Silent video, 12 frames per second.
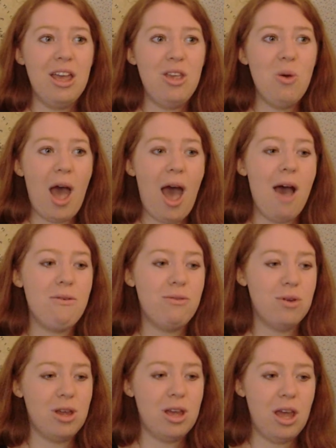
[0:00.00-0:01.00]
you
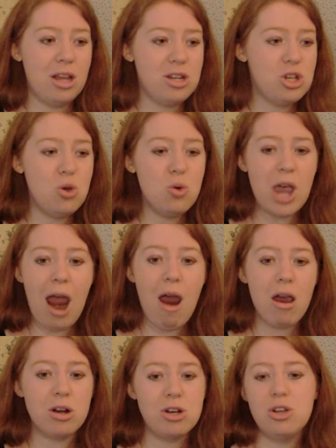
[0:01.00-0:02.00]
have two
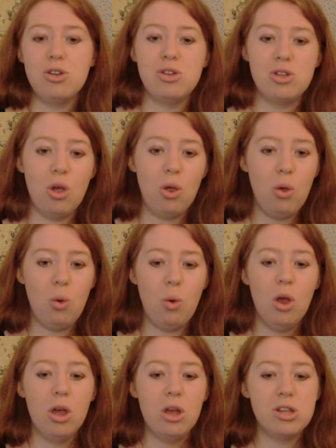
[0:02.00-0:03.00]
characters who